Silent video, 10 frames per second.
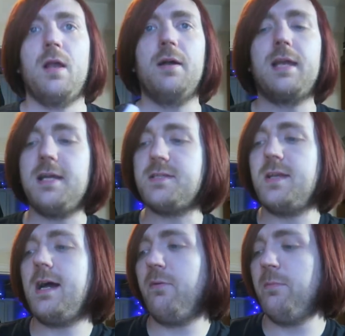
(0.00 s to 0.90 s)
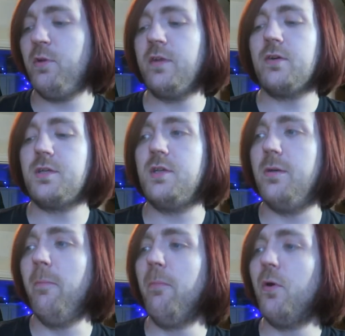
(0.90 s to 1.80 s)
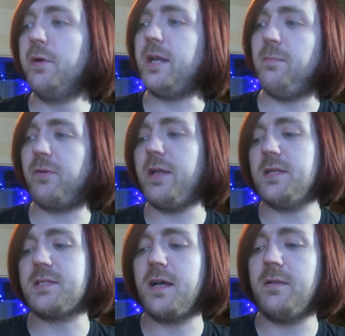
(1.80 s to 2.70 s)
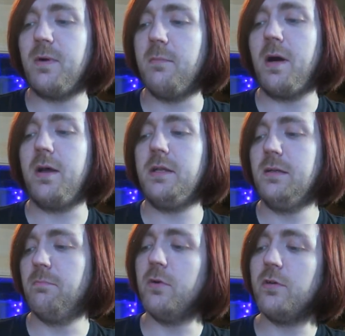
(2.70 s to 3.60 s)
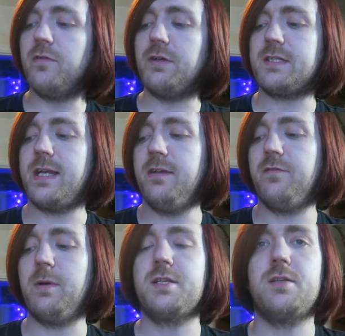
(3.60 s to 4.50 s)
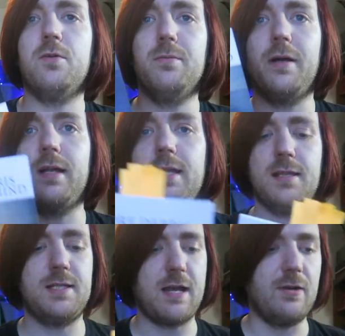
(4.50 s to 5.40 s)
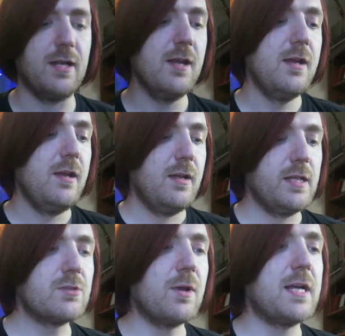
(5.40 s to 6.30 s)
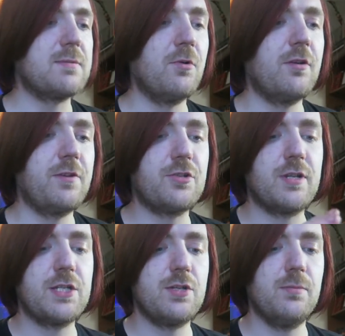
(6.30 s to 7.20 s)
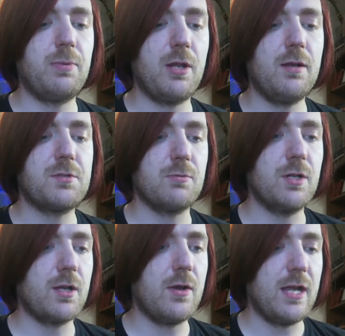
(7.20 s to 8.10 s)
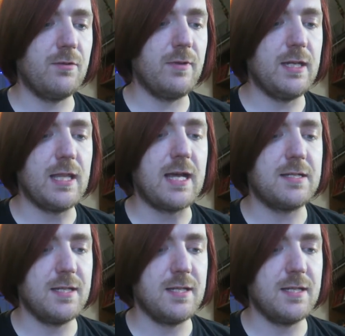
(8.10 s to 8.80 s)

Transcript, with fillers: Okay, so now we're moving on to More Debris Inside My Mind, More First Aid for My Soul by Keith Terry. This one has more of a traditional blurb, so I'm going to go ahead and read that